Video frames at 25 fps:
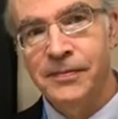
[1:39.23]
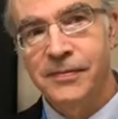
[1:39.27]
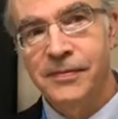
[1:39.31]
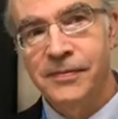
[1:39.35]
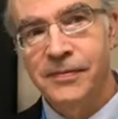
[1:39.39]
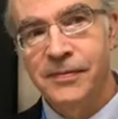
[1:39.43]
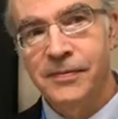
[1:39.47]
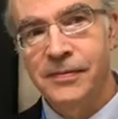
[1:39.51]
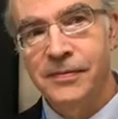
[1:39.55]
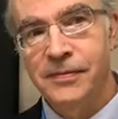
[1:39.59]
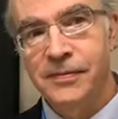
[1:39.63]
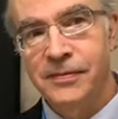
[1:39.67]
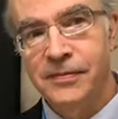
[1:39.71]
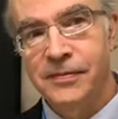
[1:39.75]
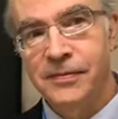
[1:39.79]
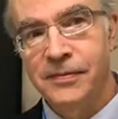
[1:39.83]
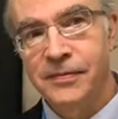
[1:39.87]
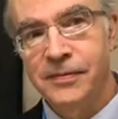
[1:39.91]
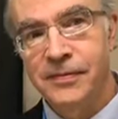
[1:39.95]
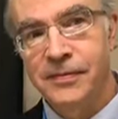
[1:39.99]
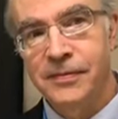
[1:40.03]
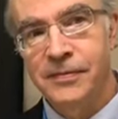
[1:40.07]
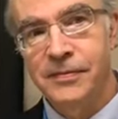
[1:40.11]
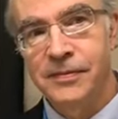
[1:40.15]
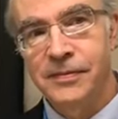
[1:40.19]

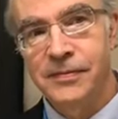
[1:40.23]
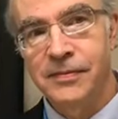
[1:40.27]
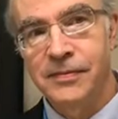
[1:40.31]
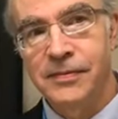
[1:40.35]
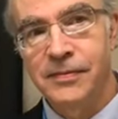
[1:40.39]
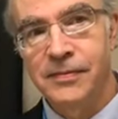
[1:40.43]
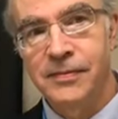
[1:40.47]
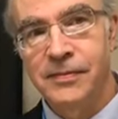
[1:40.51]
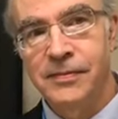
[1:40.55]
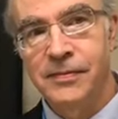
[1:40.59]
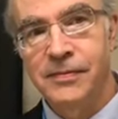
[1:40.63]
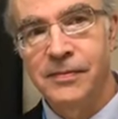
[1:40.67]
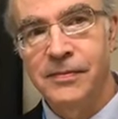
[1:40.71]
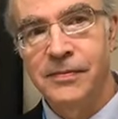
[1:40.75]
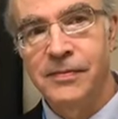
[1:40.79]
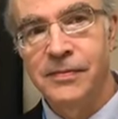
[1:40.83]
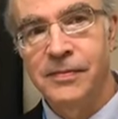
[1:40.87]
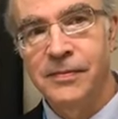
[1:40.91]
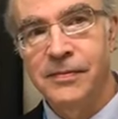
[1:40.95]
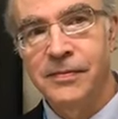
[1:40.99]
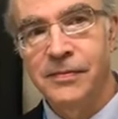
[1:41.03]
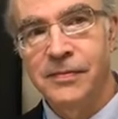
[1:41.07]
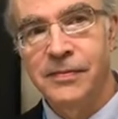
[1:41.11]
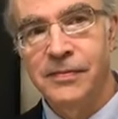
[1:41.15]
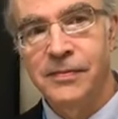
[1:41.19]

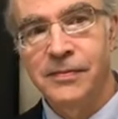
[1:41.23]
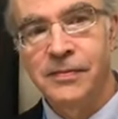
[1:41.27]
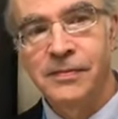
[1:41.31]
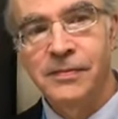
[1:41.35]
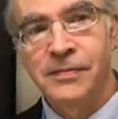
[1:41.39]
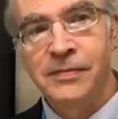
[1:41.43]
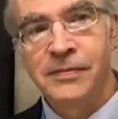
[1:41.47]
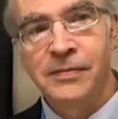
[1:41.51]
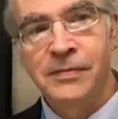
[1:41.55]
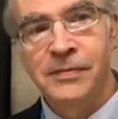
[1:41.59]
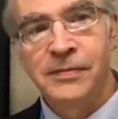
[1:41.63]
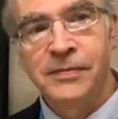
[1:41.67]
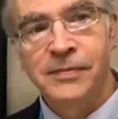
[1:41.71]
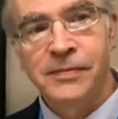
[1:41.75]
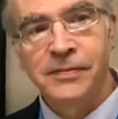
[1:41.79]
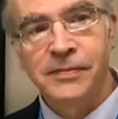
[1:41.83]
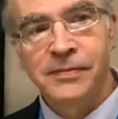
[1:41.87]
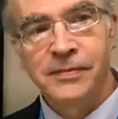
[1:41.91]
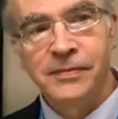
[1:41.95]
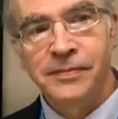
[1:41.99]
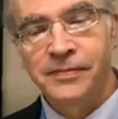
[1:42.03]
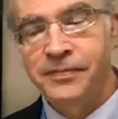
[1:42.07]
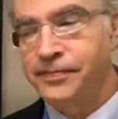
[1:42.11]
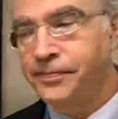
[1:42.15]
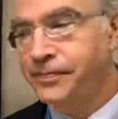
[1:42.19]

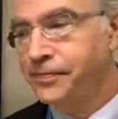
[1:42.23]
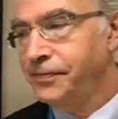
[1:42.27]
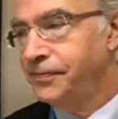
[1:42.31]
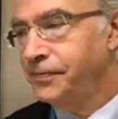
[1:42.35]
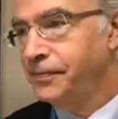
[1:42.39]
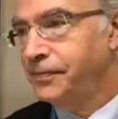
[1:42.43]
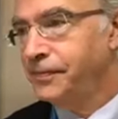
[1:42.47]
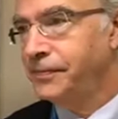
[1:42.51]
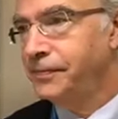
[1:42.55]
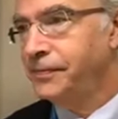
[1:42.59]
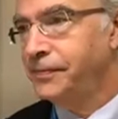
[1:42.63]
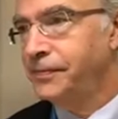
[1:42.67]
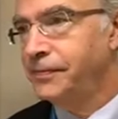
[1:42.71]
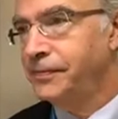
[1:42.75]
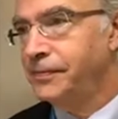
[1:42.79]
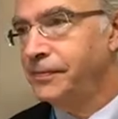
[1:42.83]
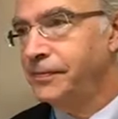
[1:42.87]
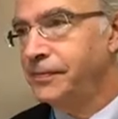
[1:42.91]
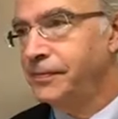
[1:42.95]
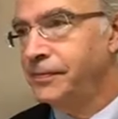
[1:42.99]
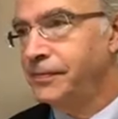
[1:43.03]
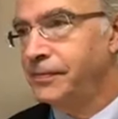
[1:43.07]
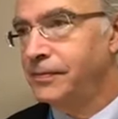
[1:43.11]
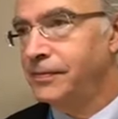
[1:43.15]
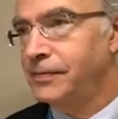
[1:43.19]

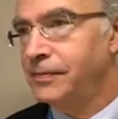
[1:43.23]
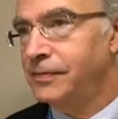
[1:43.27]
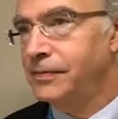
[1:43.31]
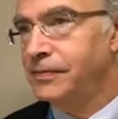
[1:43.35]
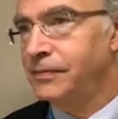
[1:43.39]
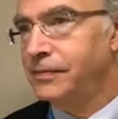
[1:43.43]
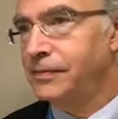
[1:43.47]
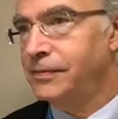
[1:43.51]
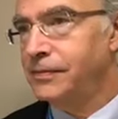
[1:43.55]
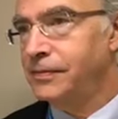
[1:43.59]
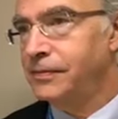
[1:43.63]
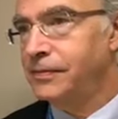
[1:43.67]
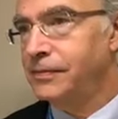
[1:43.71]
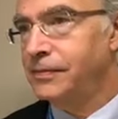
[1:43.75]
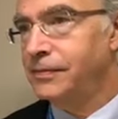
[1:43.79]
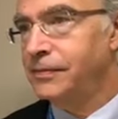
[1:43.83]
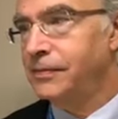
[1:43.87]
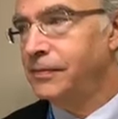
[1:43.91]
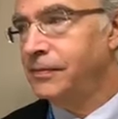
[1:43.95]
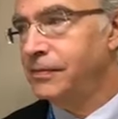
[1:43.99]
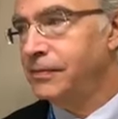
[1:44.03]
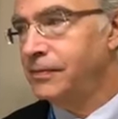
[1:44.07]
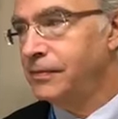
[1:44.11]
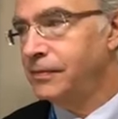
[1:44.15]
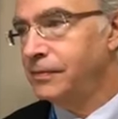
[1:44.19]

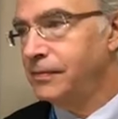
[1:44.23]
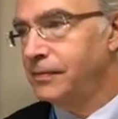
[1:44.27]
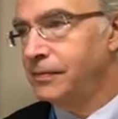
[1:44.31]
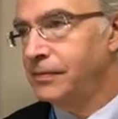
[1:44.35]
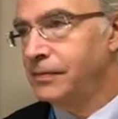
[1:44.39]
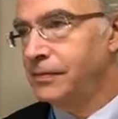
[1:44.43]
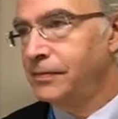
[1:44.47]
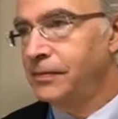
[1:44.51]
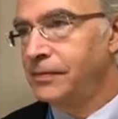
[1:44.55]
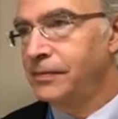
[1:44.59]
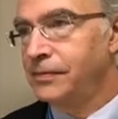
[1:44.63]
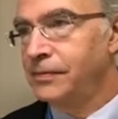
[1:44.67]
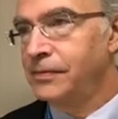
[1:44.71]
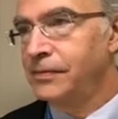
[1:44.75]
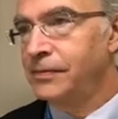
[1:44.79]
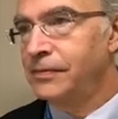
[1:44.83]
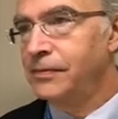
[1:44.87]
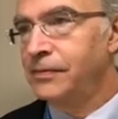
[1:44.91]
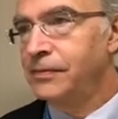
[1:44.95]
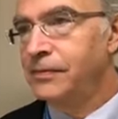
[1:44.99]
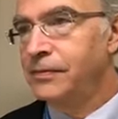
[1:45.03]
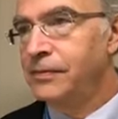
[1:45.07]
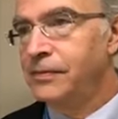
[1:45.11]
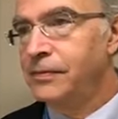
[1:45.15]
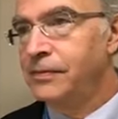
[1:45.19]

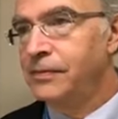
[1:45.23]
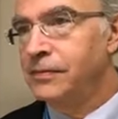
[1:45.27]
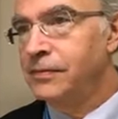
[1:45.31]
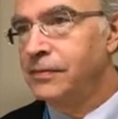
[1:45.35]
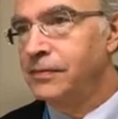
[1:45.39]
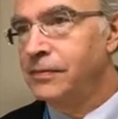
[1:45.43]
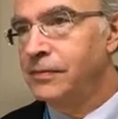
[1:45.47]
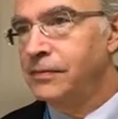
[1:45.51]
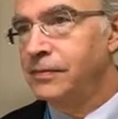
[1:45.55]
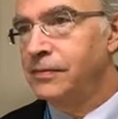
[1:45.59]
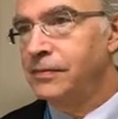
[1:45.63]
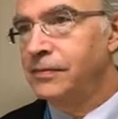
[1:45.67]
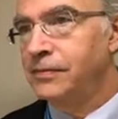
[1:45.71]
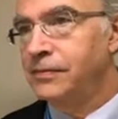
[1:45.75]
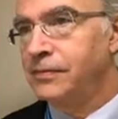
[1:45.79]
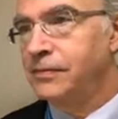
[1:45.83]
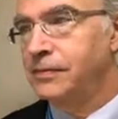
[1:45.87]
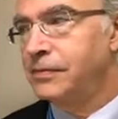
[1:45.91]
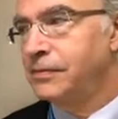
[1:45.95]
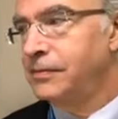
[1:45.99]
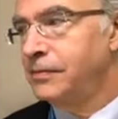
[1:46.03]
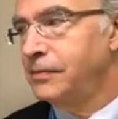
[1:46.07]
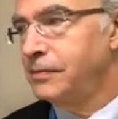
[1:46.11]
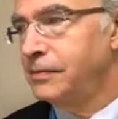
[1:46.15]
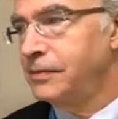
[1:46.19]

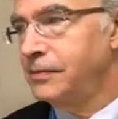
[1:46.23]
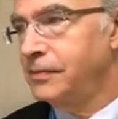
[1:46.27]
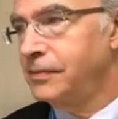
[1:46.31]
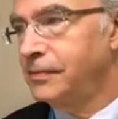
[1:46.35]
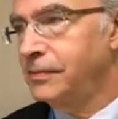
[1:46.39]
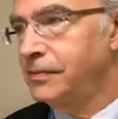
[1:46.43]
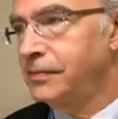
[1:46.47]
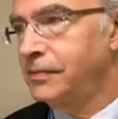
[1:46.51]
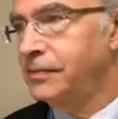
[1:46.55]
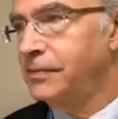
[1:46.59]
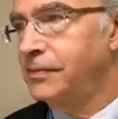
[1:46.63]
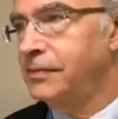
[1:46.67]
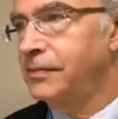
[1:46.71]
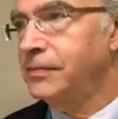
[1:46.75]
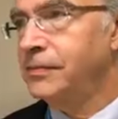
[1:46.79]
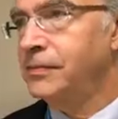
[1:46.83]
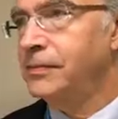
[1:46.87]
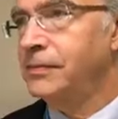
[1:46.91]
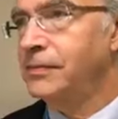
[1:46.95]
No words are spoken by the person on screen.